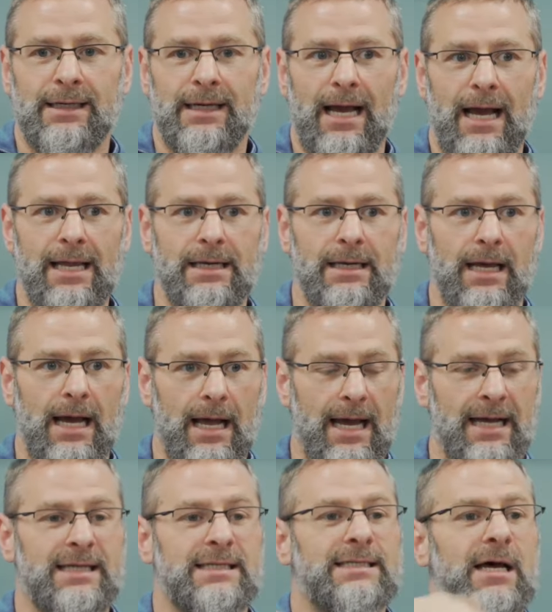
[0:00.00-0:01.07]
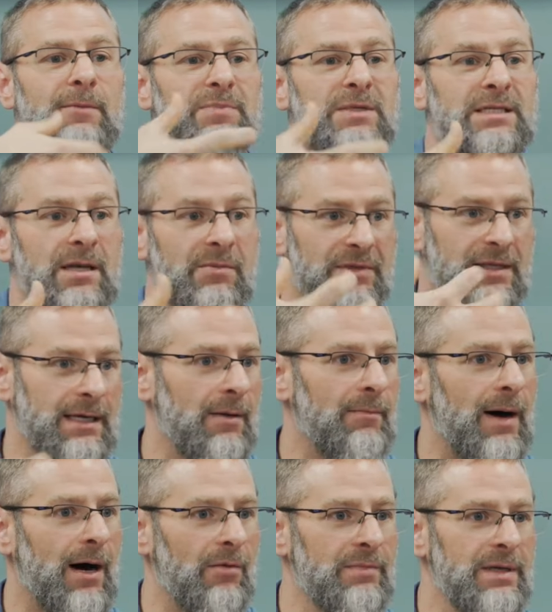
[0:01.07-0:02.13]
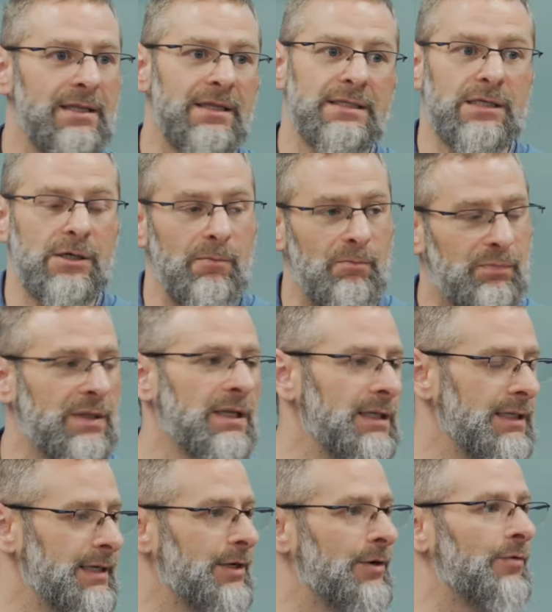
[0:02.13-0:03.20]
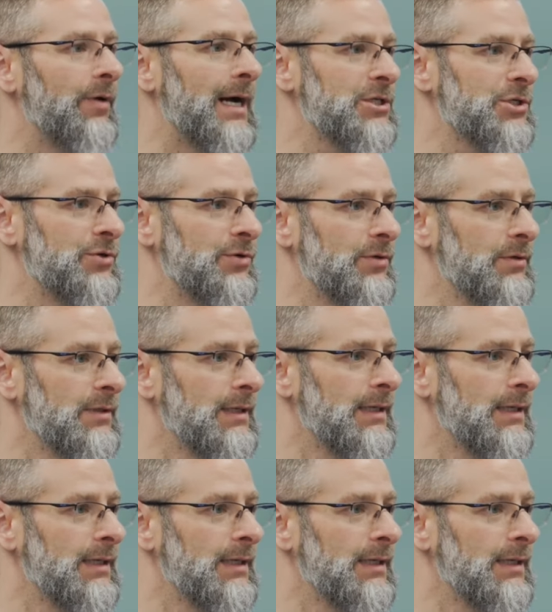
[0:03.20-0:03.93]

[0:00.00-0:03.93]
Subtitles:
and accept something about me that's completely irrational,